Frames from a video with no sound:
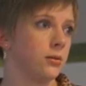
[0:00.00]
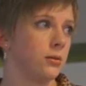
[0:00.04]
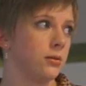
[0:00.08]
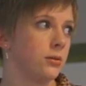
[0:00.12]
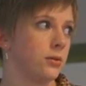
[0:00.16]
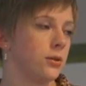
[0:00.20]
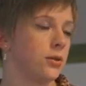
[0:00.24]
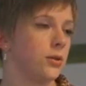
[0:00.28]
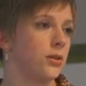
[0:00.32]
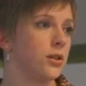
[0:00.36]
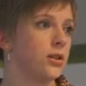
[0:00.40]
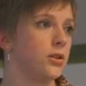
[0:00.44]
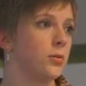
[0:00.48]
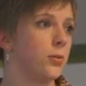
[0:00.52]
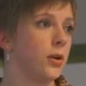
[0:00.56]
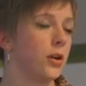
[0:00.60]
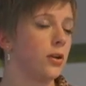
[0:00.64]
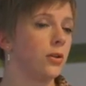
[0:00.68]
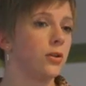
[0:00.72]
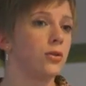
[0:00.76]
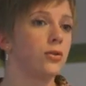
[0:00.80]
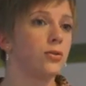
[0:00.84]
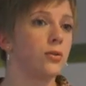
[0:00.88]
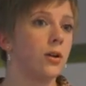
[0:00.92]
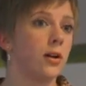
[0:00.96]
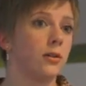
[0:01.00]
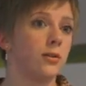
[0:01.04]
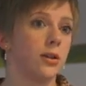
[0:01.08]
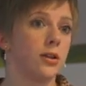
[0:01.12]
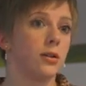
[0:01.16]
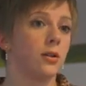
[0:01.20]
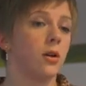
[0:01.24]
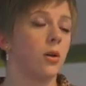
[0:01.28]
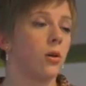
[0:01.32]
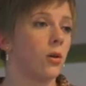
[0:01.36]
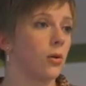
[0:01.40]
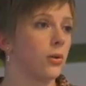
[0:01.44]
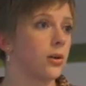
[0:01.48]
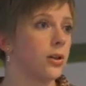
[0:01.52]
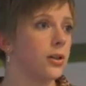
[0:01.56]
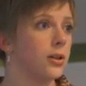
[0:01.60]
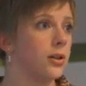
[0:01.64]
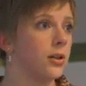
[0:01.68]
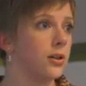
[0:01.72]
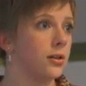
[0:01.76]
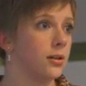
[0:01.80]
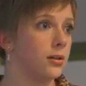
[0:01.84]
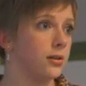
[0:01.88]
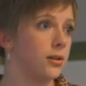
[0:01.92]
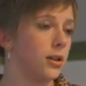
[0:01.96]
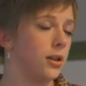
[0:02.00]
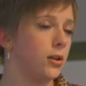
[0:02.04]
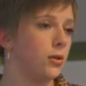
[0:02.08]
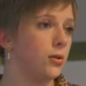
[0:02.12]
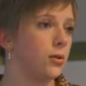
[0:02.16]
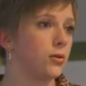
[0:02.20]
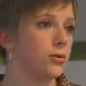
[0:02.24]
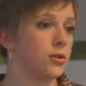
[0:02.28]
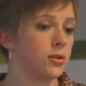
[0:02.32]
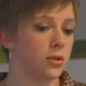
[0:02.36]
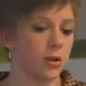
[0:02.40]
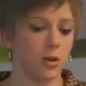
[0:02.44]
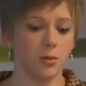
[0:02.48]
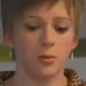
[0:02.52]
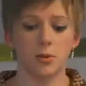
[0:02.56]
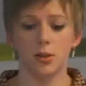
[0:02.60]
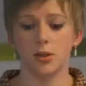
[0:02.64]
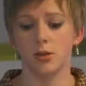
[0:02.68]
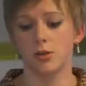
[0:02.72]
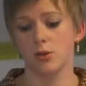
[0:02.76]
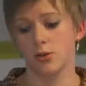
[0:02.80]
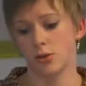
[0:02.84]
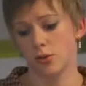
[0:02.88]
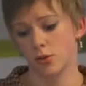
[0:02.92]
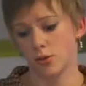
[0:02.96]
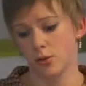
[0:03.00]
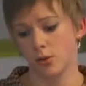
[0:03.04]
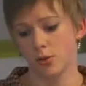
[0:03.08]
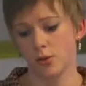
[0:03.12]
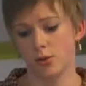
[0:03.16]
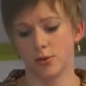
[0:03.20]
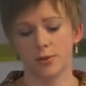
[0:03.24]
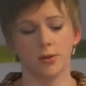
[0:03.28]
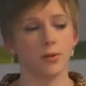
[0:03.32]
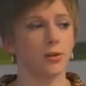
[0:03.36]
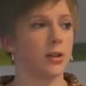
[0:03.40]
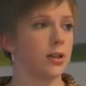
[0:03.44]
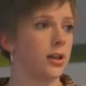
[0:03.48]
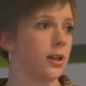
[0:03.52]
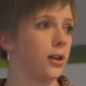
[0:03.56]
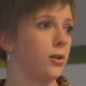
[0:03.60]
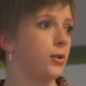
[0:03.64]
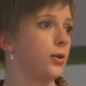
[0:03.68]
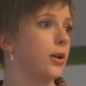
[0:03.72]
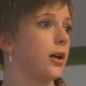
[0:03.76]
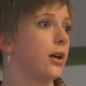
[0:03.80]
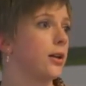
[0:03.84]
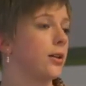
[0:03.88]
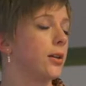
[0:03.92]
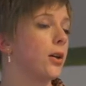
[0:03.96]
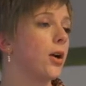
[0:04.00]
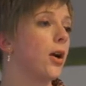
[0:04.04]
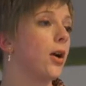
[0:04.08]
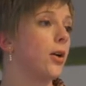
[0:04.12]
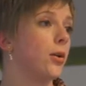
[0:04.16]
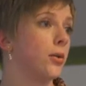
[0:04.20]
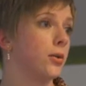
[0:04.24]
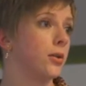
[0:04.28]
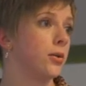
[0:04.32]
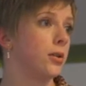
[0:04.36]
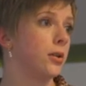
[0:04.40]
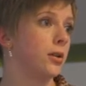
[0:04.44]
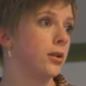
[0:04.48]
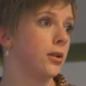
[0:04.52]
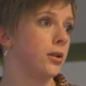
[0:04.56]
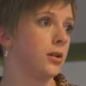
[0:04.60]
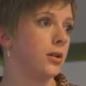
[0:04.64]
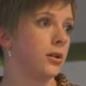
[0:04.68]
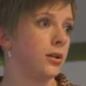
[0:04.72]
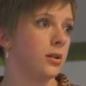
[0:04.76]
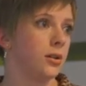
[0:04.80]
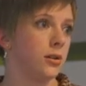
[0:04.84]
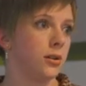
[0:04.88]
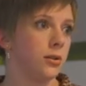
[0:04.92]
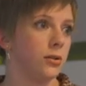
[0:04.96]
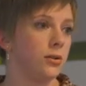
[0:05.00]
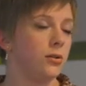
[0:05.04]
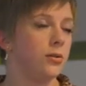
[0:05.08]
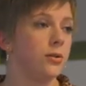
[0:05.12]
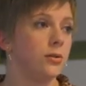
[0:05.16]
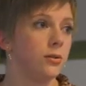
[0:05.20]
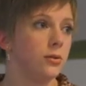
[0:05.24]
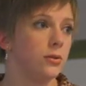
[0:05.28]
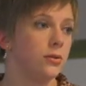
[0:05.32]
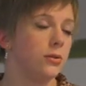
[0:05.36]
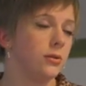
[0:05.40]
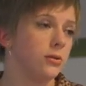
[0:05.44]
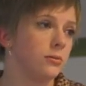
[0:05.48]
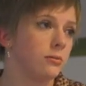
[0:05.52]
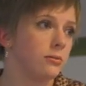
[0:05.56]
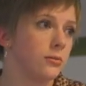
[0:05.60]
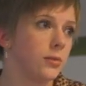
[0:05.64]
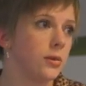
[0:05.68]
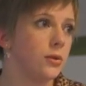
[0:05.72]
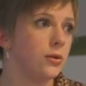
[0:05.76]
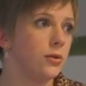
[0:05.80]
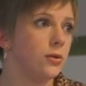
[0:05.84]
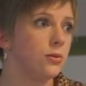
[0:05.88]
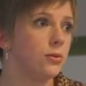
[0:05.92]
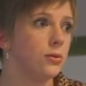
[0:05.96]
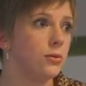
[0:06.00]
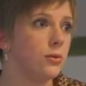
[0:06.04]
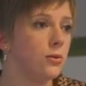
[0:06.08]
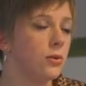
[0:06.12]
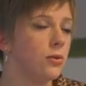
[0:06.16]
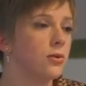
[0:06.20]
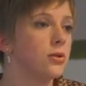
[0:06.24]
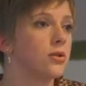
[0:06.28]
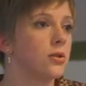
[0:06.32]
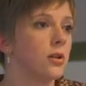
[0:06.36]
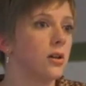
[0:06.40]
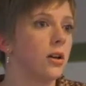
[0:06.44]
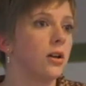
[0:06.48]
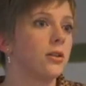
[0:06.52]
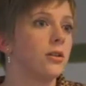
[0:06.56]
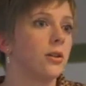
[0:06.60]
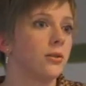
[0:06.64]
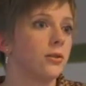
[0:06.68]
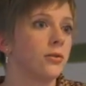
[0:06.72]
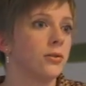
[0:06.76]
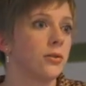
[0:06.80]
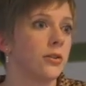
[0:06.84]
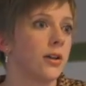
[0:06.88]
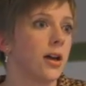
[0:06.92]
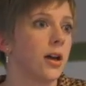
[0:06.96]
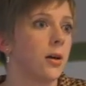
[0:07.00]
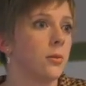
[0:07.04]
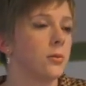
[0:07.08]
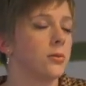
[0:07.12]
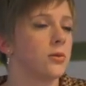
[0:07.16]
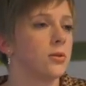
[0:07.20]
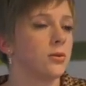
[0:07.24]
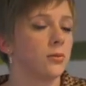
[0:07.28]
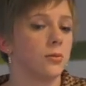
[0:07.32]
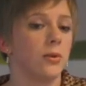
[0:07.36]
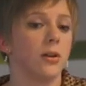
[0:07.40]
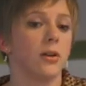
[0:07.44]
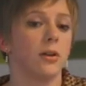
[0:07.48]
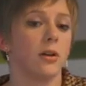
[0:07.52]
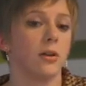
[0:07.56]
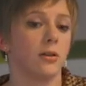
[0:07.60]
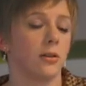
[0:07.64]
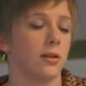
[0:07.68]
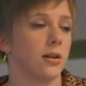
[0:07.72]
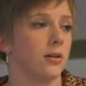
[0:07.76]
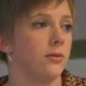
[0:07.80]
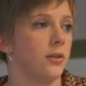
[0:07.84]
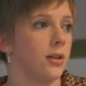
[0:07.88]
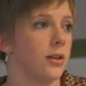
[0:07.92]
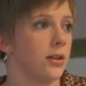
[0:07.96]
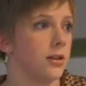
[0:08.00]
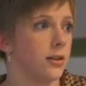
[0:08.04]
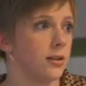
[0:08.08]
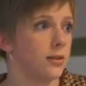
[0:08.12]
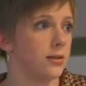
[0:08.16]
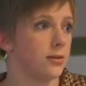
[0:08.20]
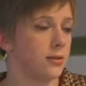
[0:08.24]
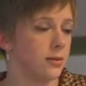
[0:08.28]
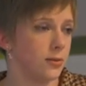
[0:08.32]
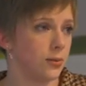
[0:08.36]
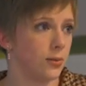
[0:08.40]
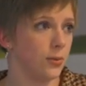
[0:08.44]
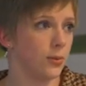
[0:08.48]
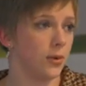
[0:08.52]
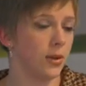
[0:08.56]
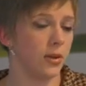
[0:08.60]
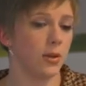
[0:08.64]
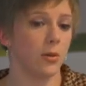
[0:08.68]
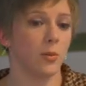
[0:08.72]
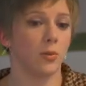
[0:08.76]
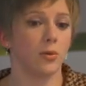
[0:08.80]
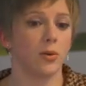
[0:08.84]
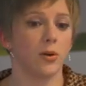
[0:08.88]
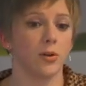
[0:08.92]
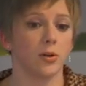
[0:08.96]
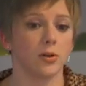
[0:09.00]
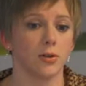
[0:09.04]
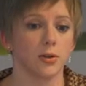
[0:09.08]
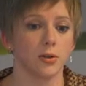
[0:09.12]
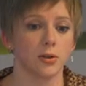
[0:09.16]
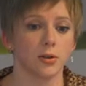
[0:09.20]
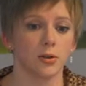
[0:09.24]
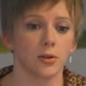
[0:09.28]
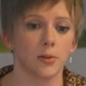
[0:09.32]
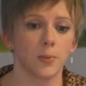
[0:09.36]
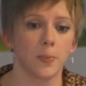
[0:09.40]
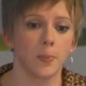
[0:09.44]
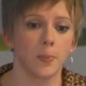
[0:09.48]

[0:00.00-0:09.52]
So it's better to have it already. They don't stop, they just look, okay, you can go. You lose a lot of times without having it with the product.